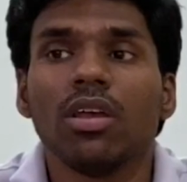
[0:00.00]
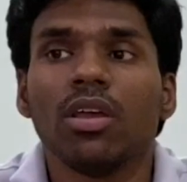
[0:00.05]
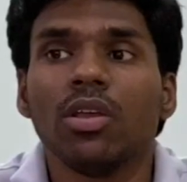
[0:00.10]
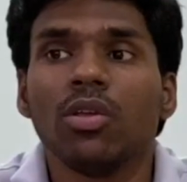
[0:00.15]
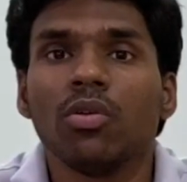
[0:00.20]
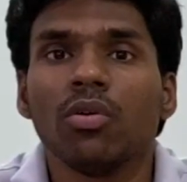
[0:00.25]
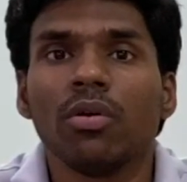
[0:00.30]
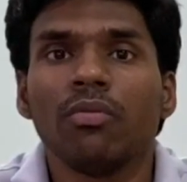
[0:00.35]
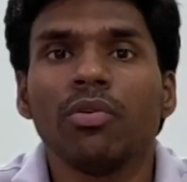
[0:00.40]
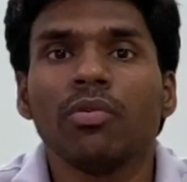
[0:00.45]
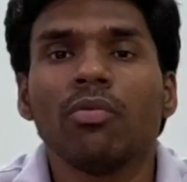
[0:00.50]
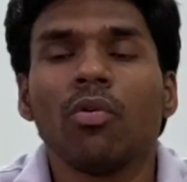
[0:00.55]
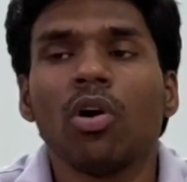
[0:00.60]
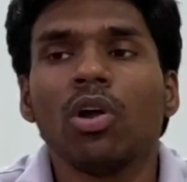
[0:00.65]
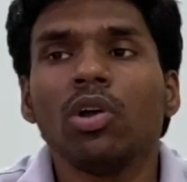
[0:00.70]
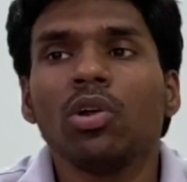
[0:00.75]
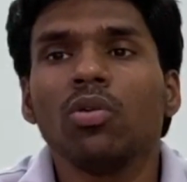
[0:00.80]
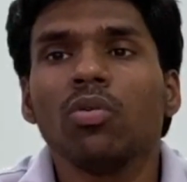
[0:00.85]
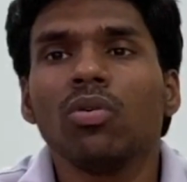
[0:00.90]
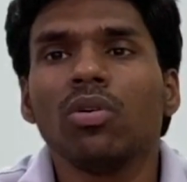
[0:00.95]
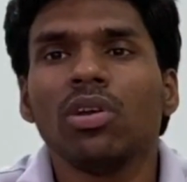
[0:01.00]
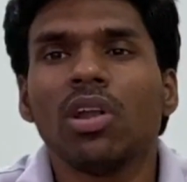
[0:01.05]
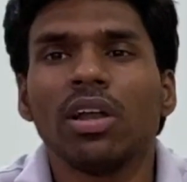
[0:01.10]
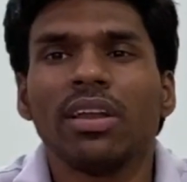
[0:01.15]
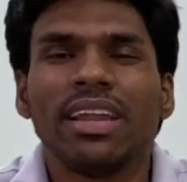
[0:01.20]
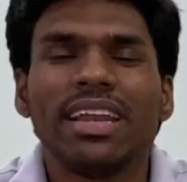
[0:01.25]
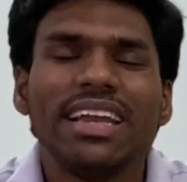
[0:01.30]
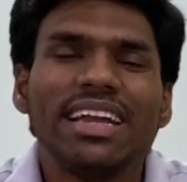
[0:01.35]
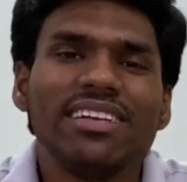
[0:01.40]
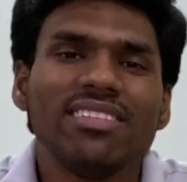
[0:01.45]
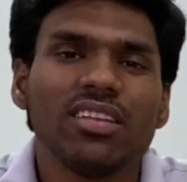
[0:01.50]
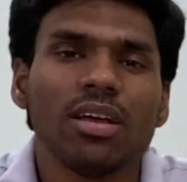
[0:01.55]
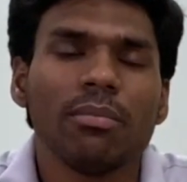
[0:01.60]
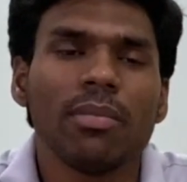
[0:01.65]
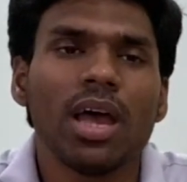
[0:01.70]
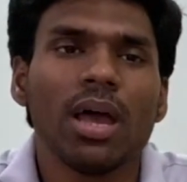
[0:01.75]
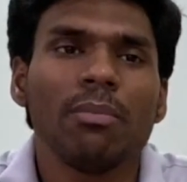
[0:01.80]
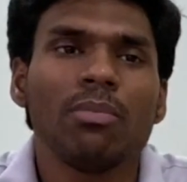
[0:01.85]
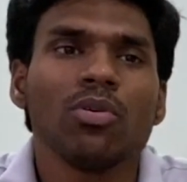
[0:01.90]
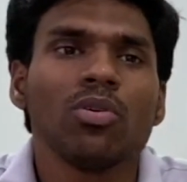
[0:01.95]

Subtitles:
if you want to delete some app,